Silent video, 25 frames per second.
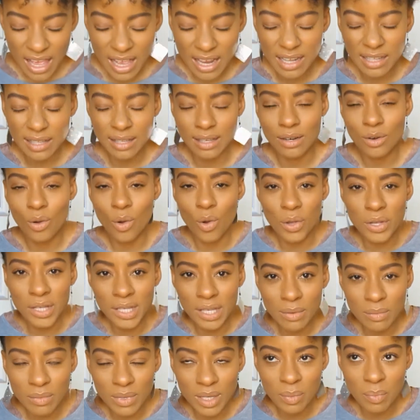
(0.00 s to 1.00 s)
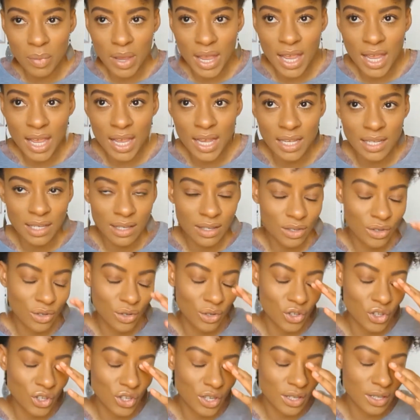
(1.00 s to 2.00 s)
and it's an awesome space
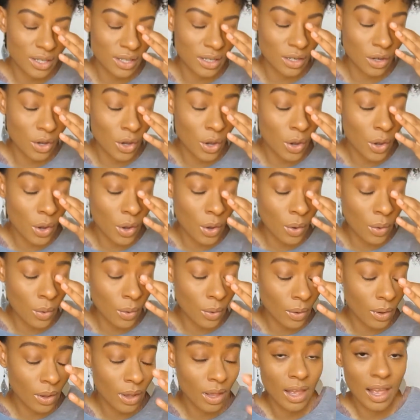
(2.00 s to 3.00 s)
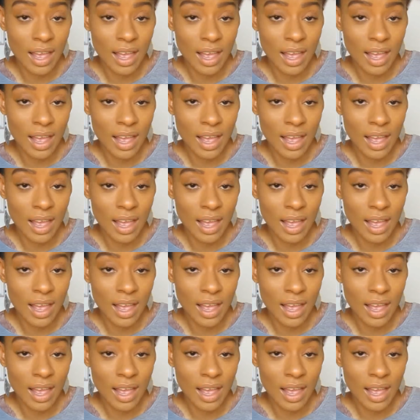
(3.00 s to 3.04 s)
to just go